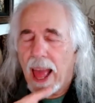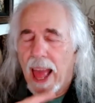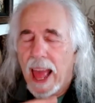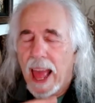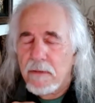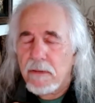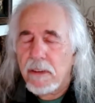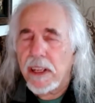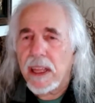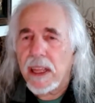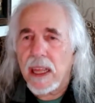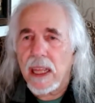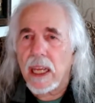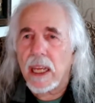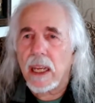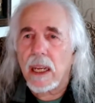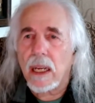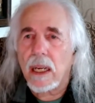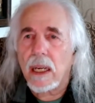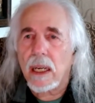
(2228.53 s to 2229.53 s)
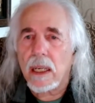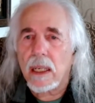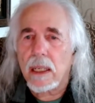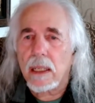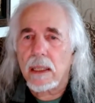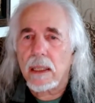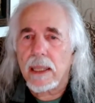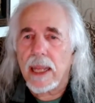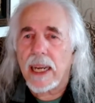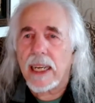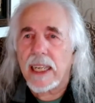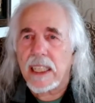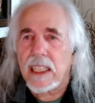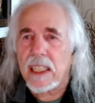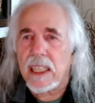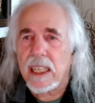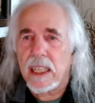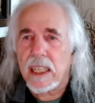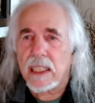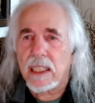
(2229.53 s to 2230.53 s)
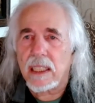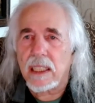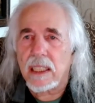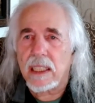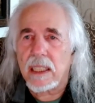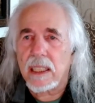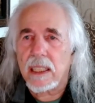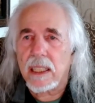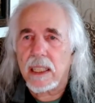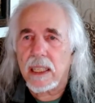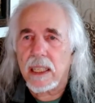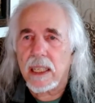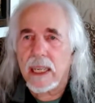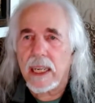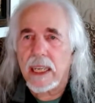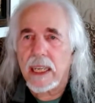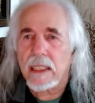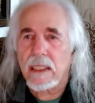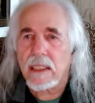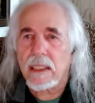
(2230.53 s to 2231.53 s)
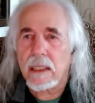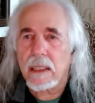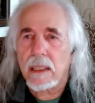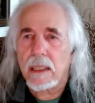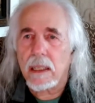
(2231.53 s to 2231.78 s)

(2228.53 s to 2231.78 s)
everything that exists is